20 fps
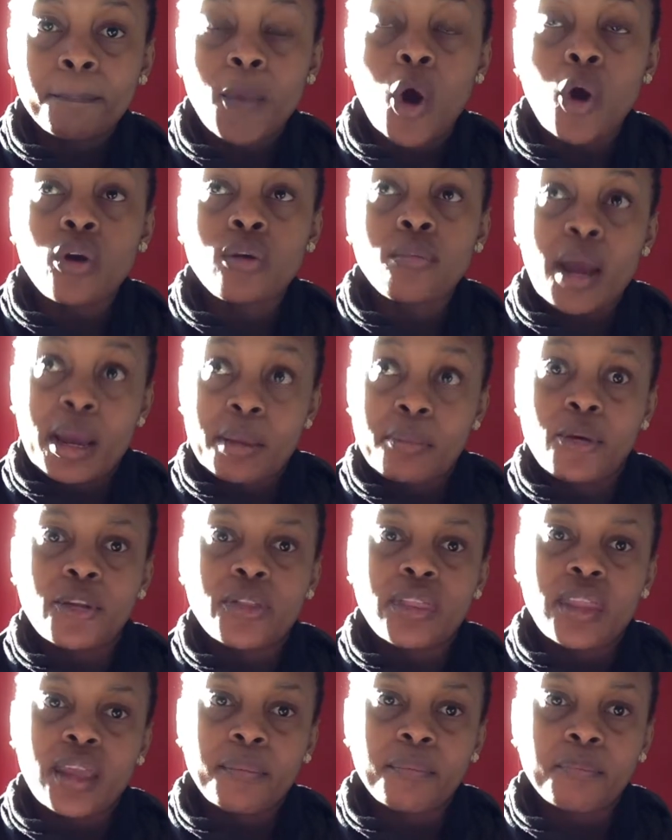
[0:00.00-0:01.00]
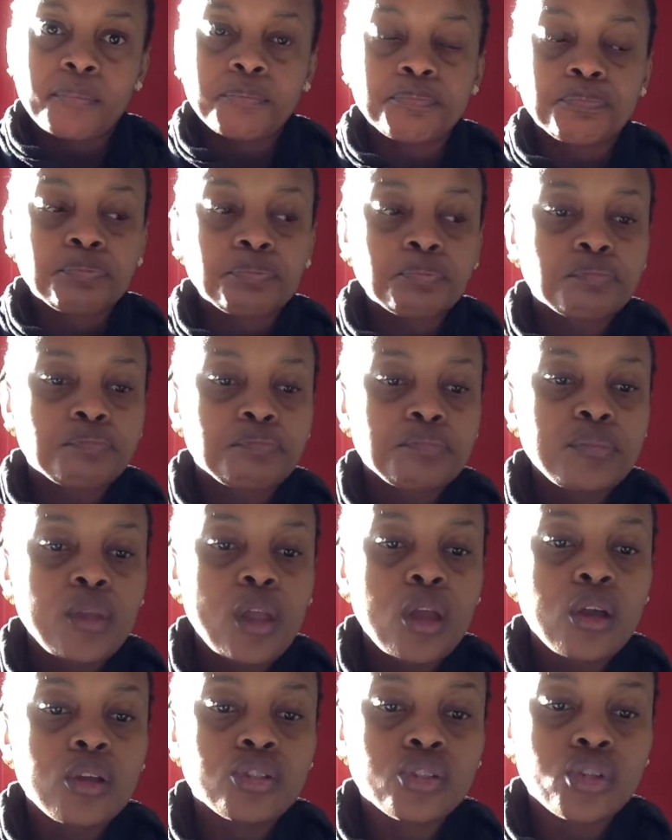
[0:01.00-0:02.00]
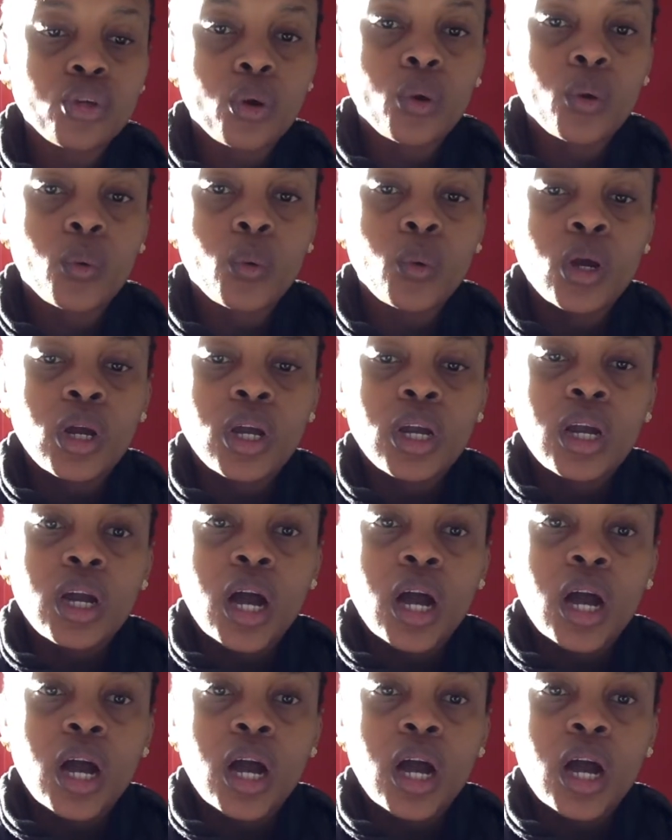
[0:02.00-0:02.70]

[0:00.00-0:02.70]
on my birthday. So